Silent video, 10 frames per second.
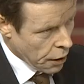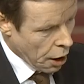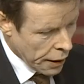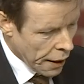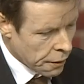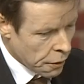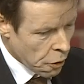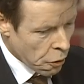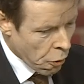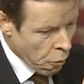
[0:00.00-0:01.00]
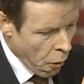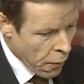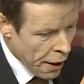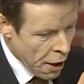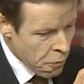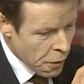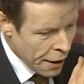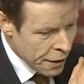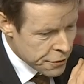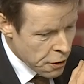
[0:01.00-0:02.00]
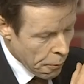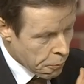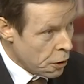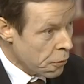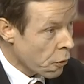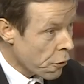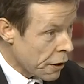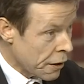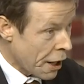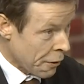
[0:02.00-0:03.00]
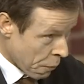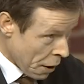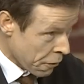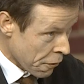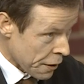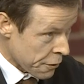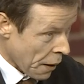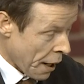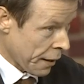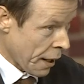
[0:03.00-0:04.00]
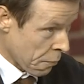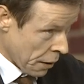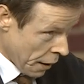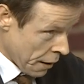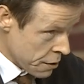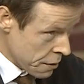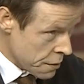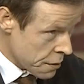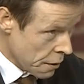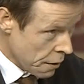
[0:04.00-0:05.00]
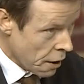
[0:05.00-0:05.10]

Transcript: Okay, what we hope is approvals in, in both of these planning applications.